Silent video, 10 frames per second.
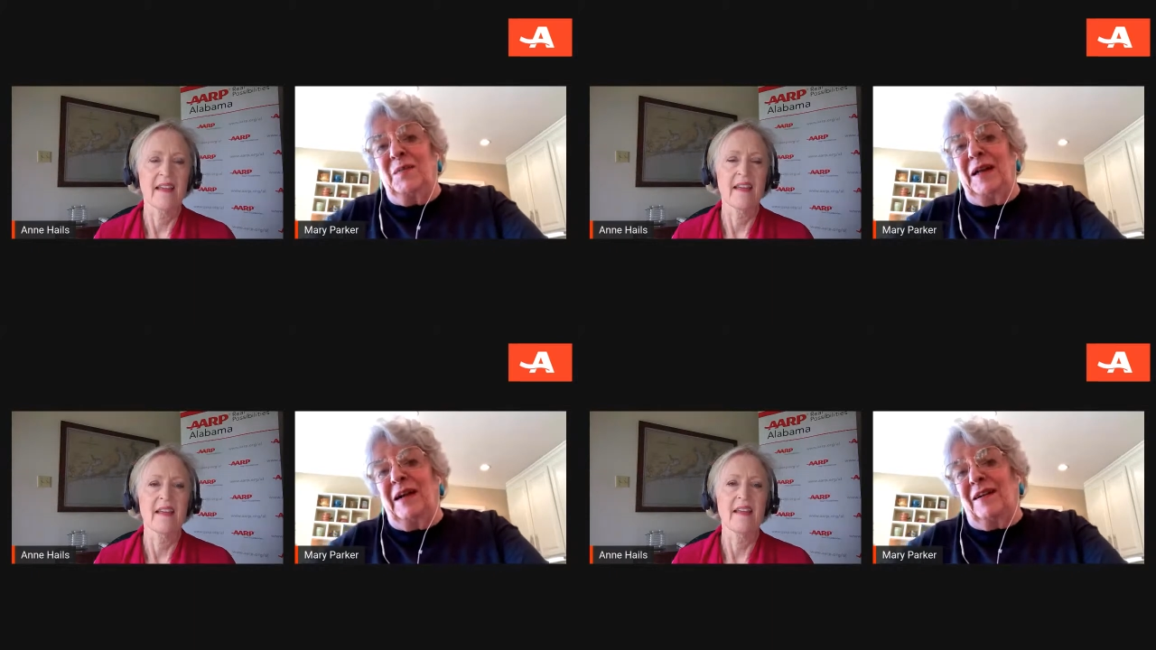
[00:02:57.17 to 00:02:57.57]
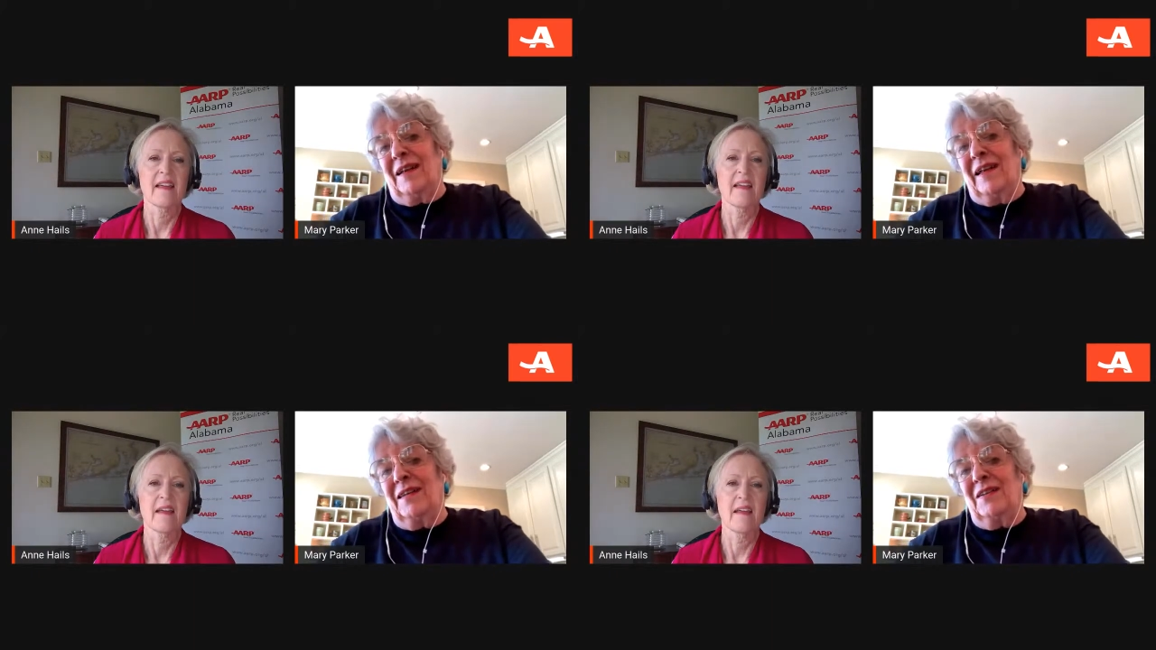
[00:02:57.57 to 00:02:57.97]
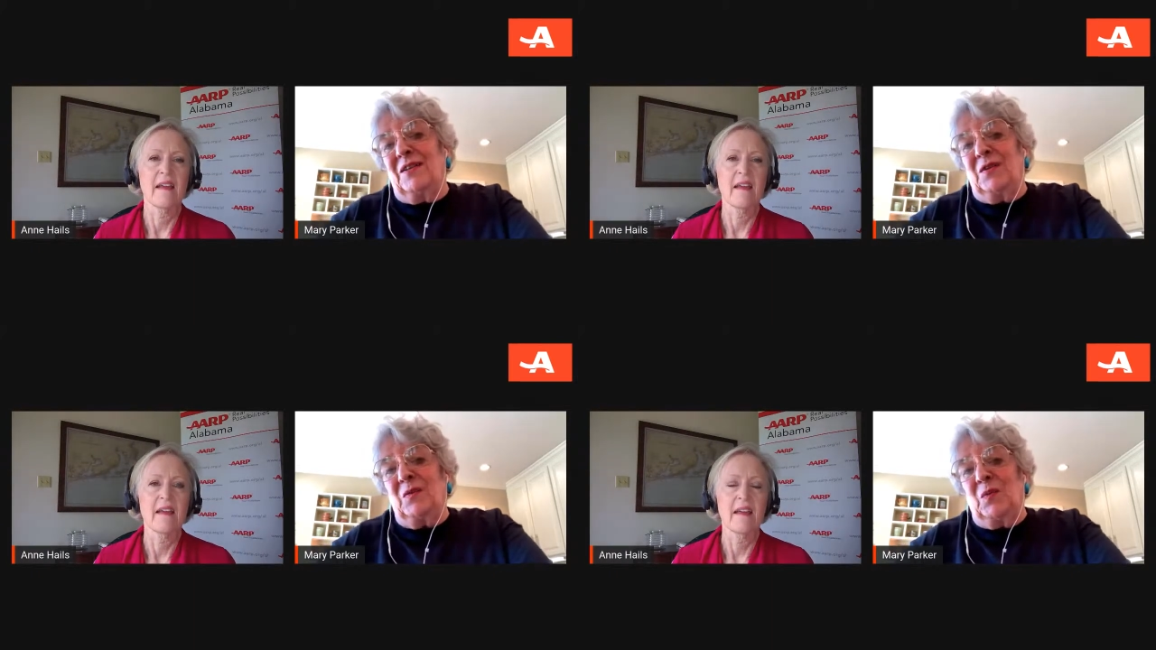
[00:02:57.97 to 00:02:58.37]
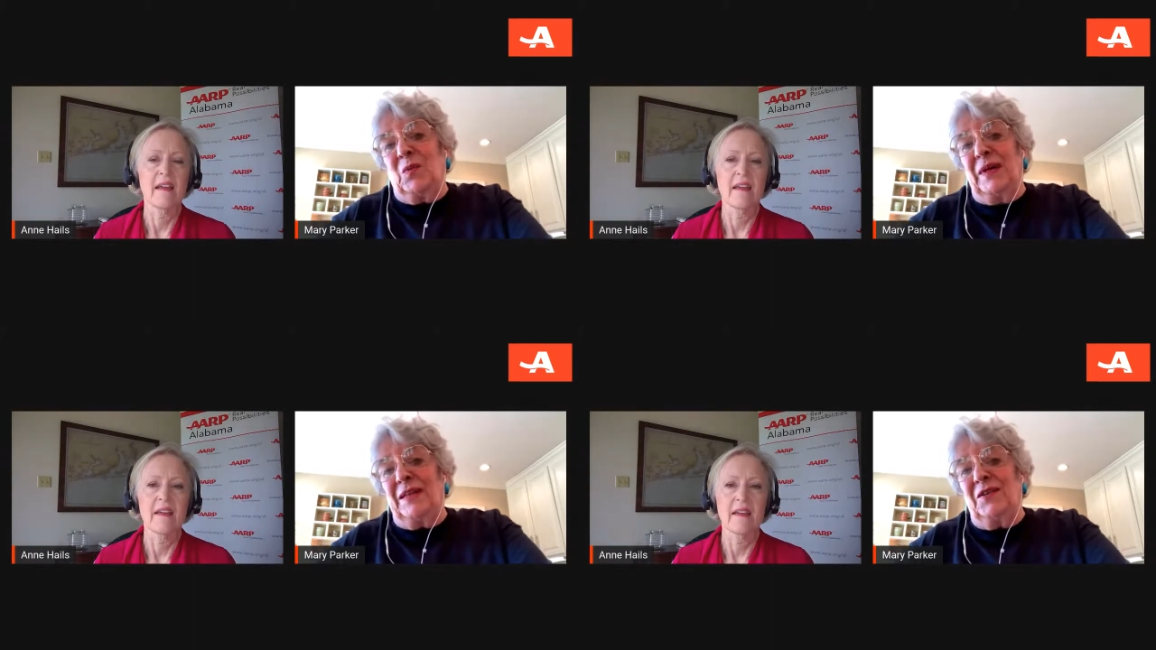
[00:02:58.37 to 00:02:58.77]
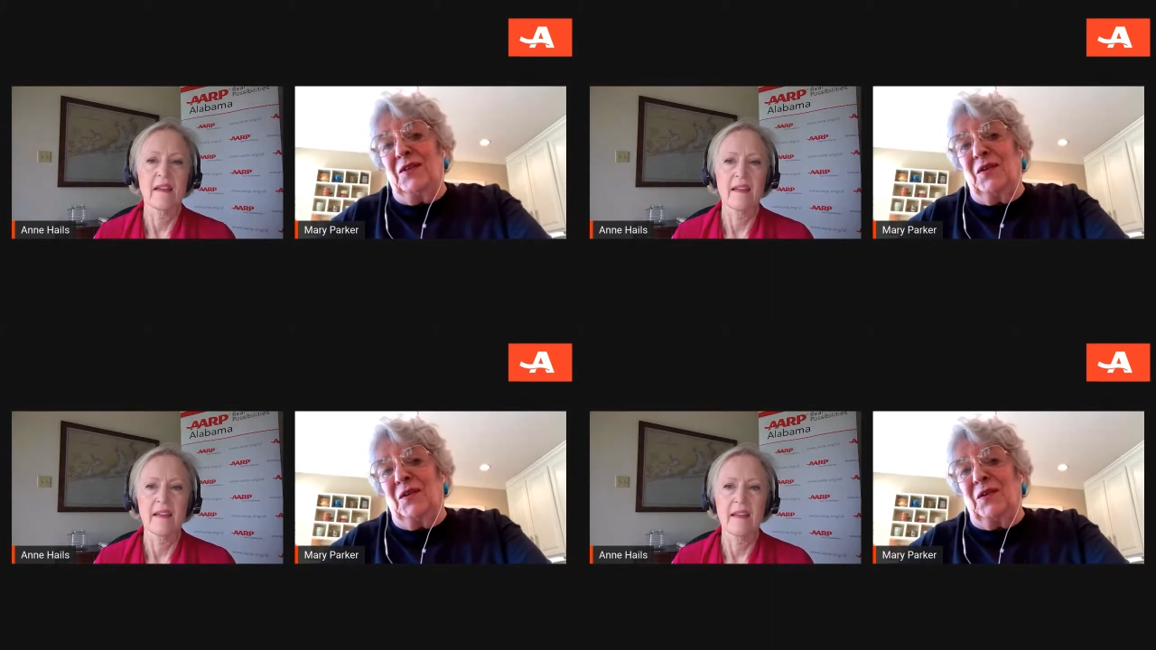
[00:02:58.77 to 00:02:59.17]
Speaker 1: but our classes went to
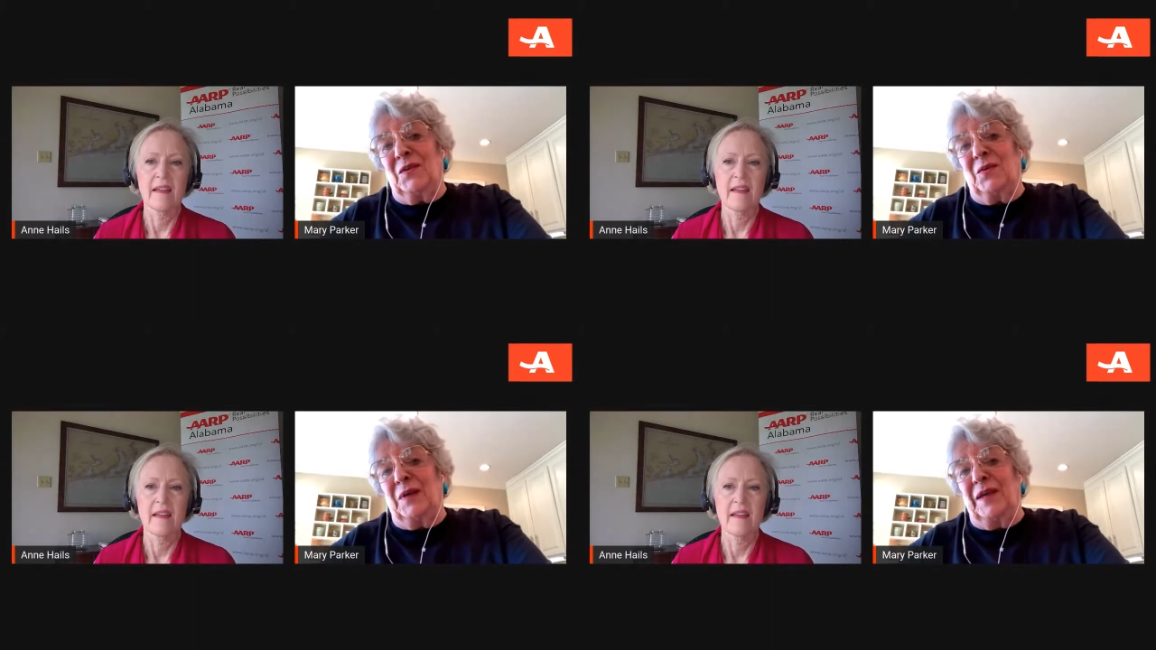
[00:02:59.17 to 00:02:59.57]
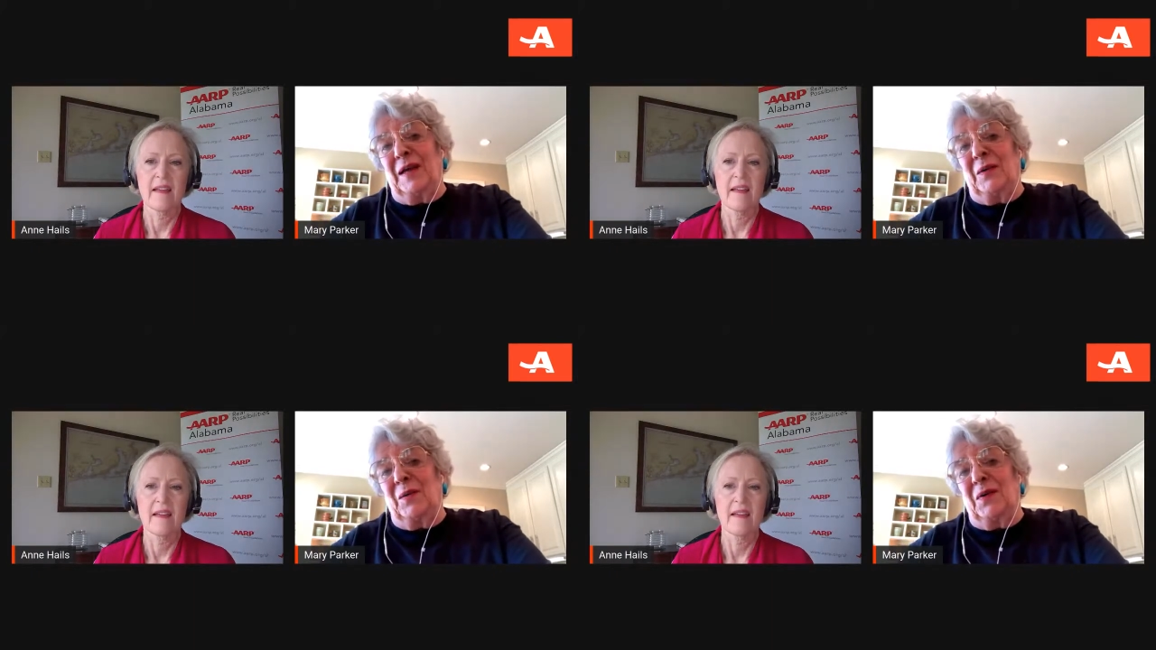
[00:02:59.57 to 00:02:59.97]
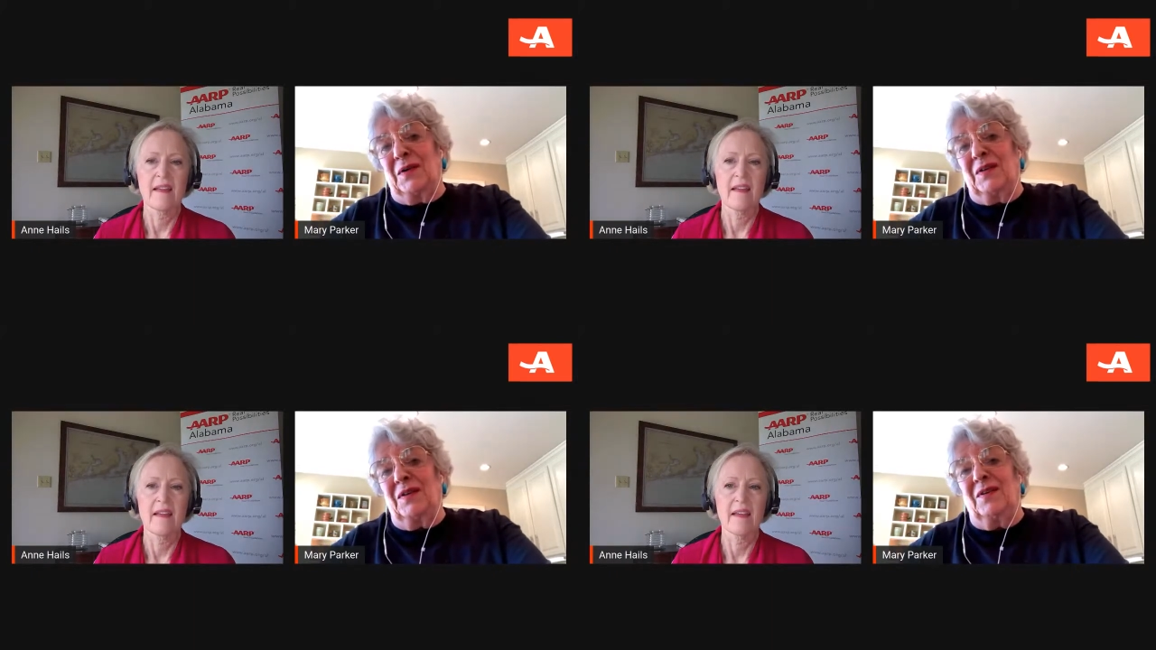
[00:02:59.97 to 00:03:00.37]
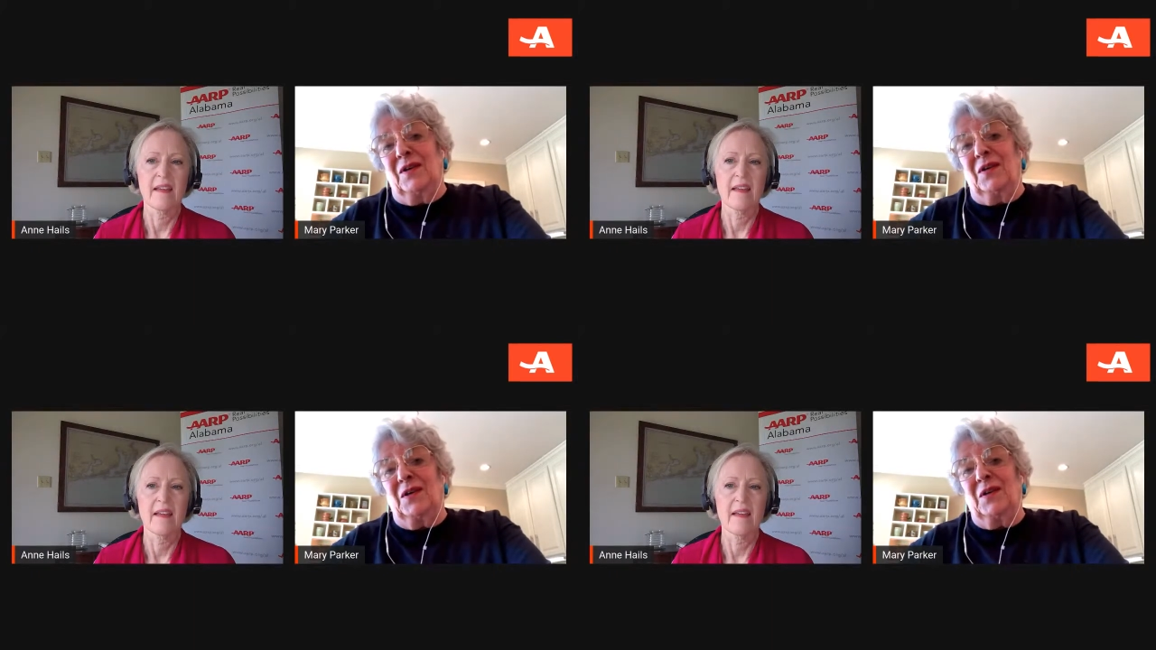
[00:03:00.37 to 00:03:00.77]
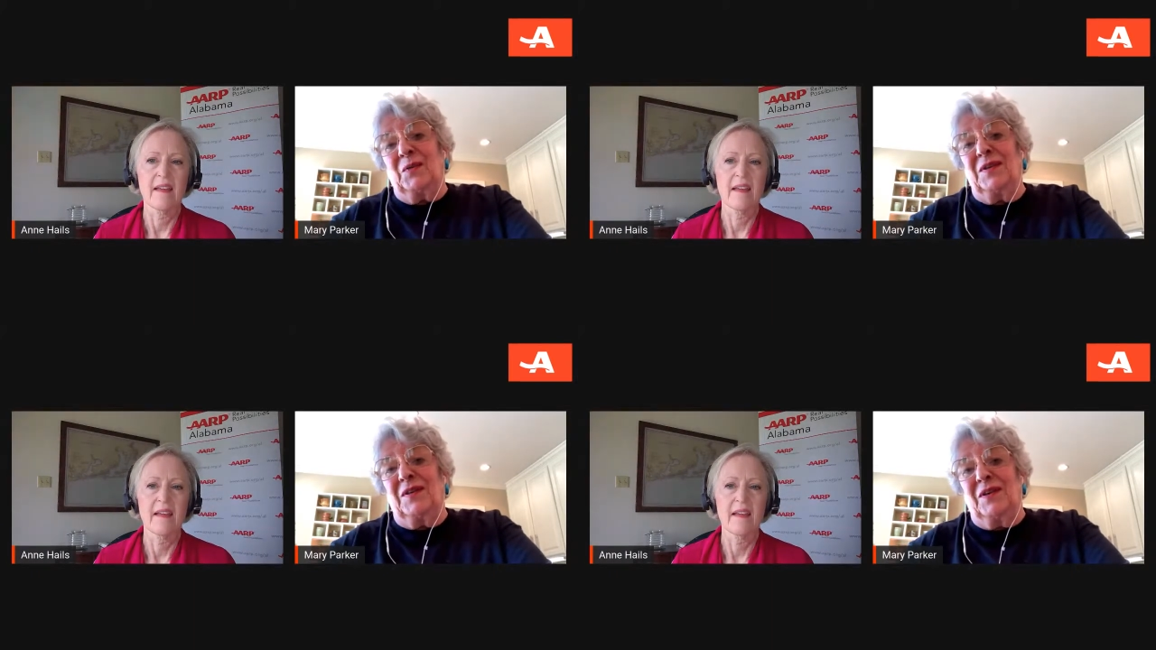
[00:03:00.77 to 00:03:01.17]
the arts wing and worked the arts with the